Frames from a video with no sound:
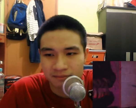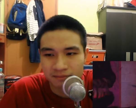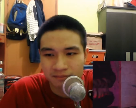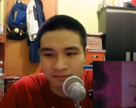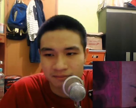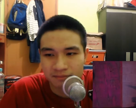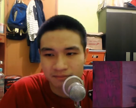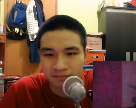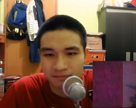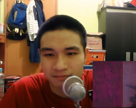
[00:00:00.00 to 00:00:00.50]

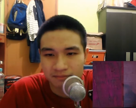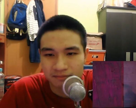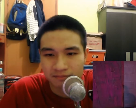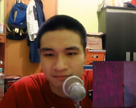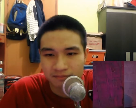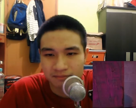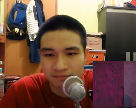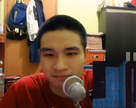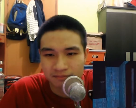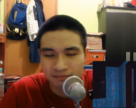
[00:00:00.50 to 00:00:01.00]

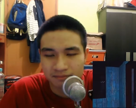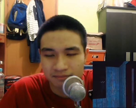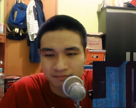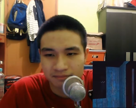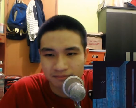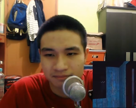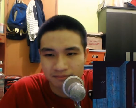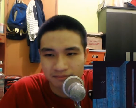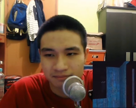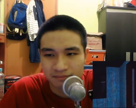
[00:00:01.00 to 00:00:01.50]

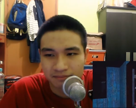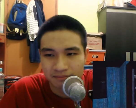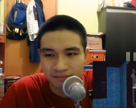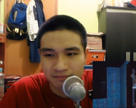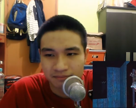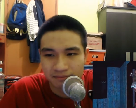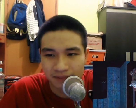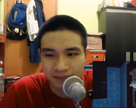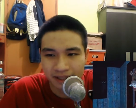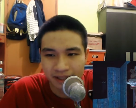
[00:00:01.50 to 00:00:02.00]

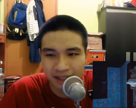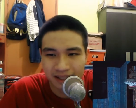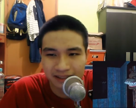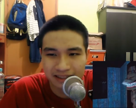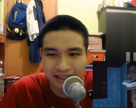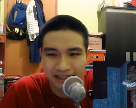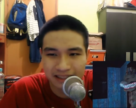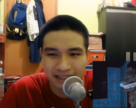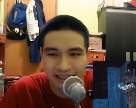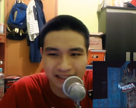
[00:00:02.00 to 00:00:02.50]

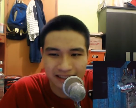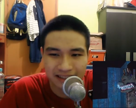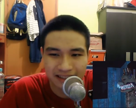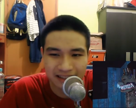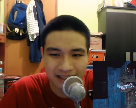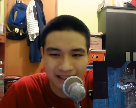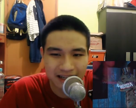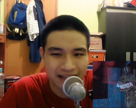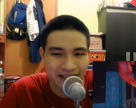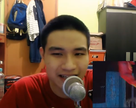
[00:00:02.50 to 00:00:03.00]

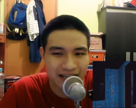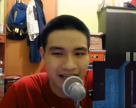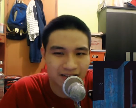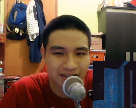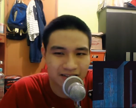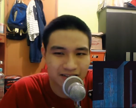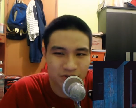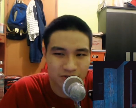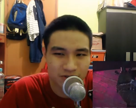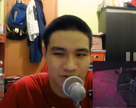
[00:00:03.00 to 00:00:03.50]

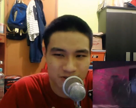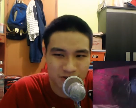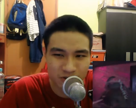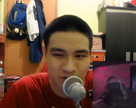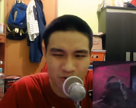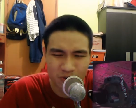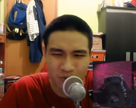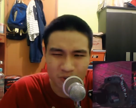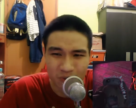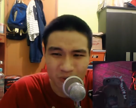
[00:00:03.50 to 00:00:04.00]

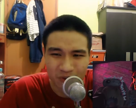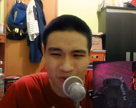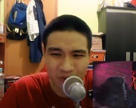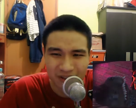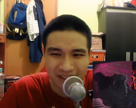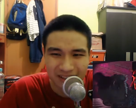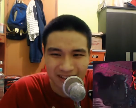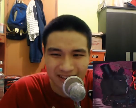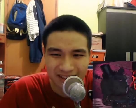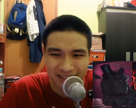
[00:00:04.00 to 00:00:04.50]

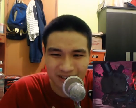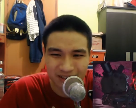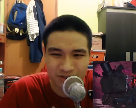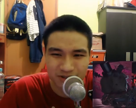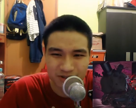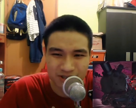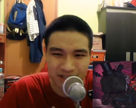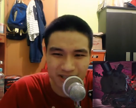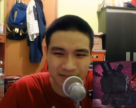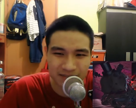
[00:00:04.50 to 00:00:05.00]

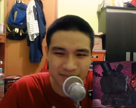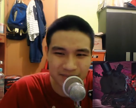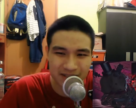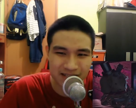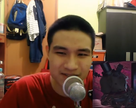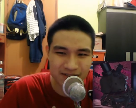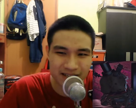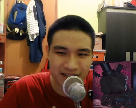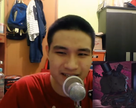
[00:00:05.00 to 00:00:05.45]
(silence)